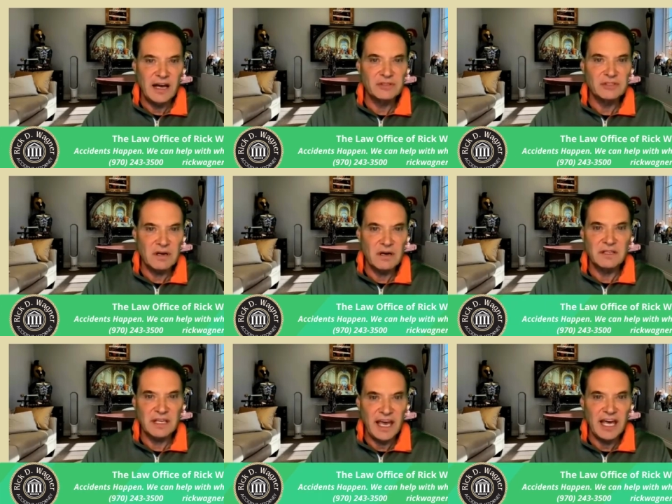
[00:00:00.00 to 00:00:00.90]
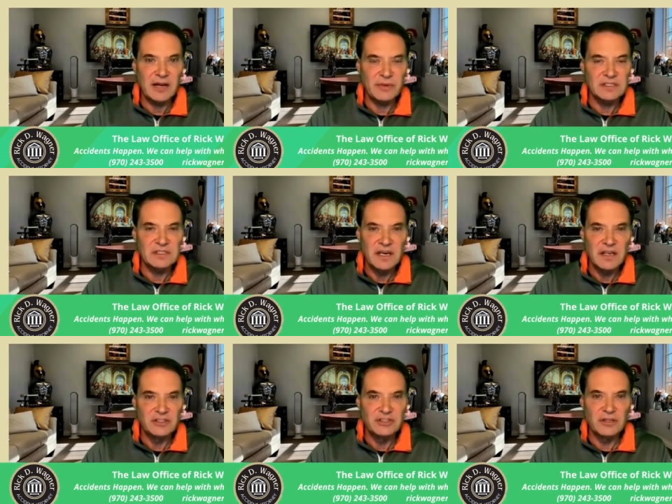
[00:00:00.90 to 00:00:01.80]
how strong the cannabis
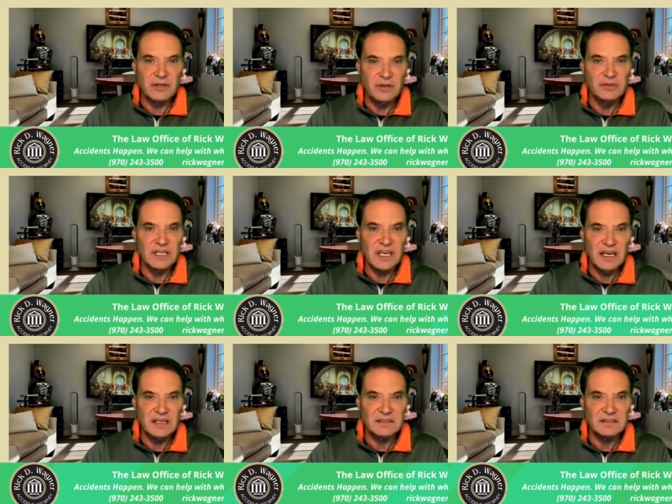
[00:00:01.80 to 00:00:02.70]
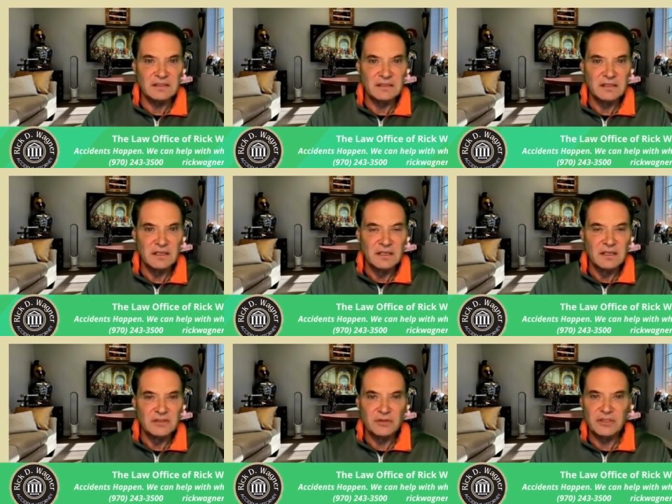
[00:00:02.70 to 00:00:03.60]
that you're using is
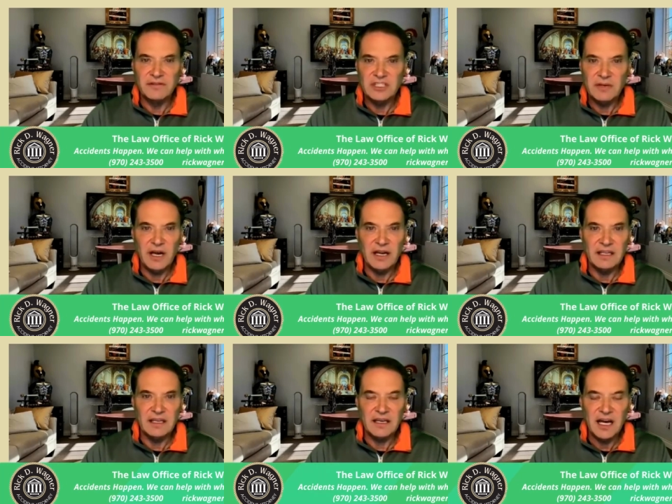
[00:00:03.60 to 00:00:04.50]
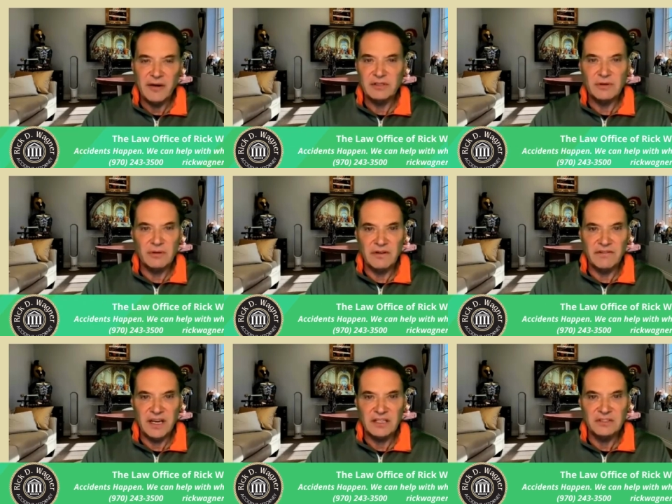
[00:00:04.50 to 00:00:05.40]
so that you have some idea how it's going to
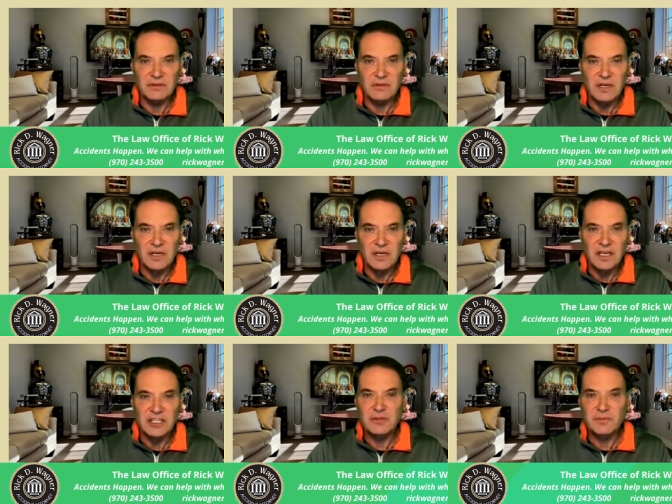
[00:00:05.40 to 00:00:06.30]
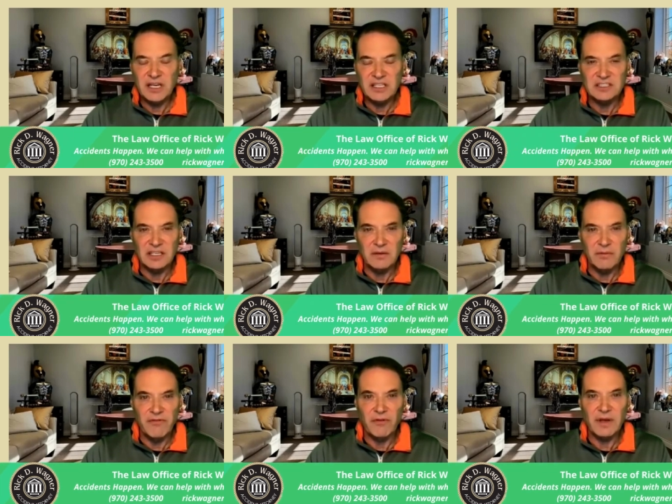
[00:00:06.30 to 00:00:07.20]
affect you, especially
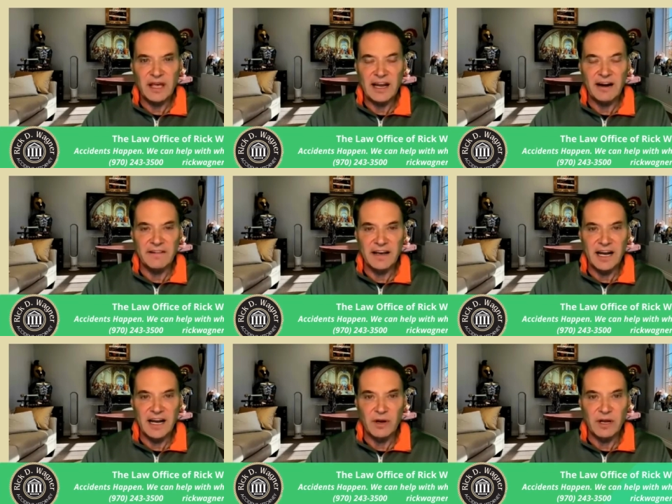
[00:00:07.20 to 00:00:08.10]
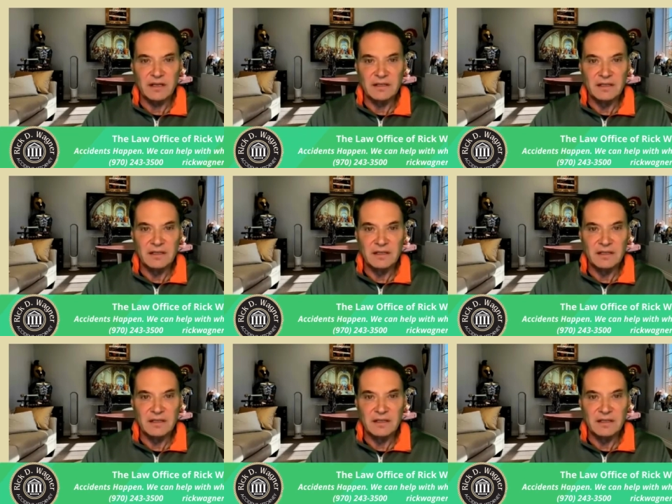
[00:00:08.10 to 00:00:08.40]
before you head out on the highway.